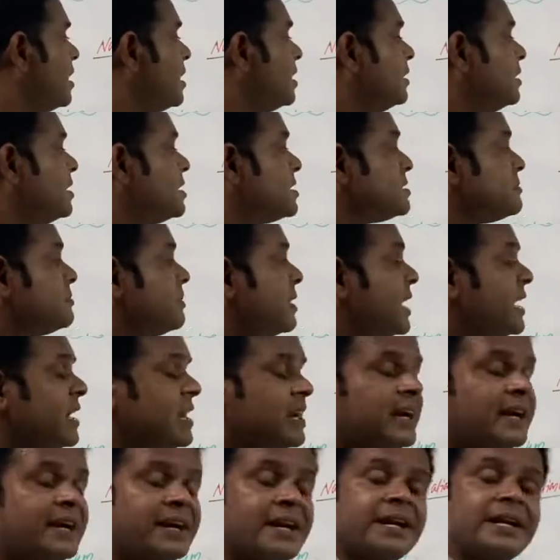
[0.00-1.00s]
this
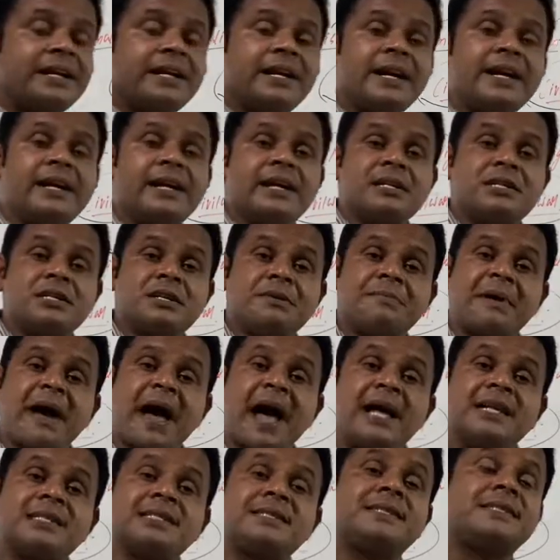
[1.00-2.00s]
military dictatorship
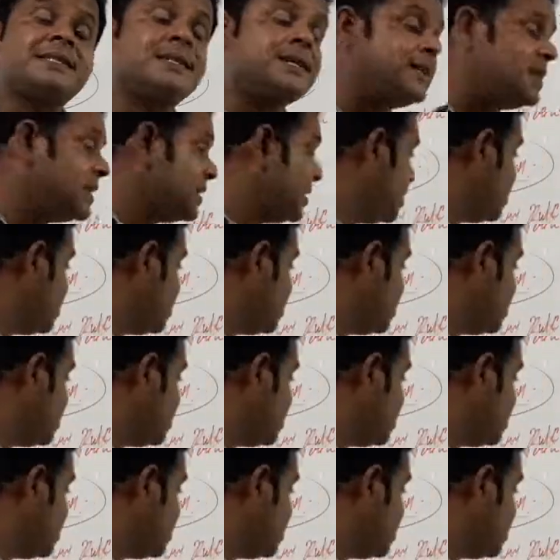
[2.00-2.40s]
has turned